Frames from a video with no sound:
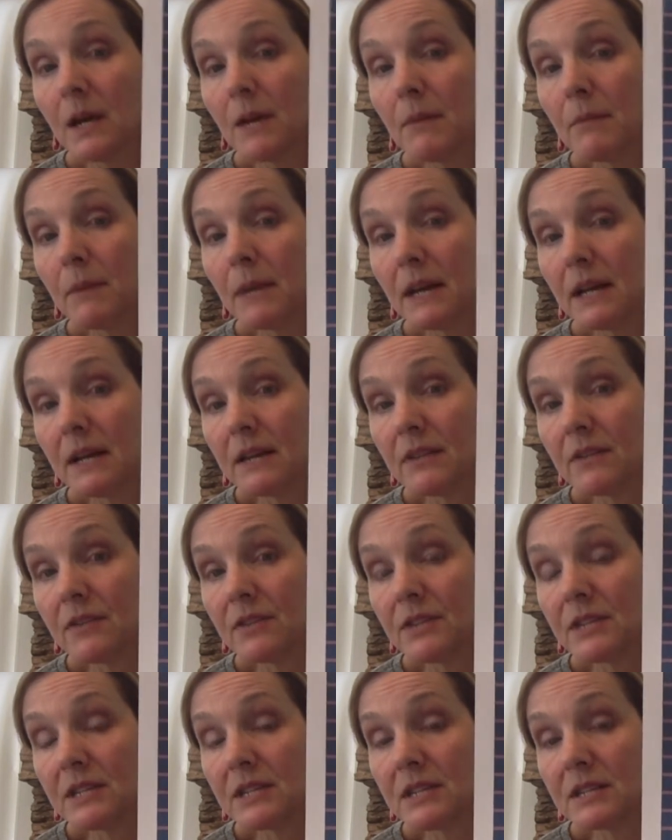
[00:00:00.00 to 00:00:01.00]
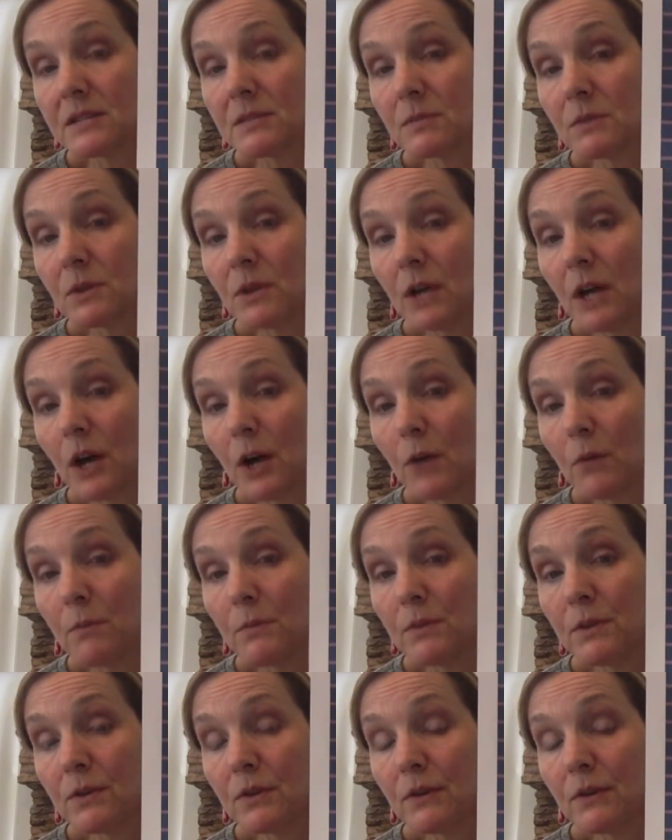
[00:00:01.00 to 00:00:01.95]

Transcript: But this will help you.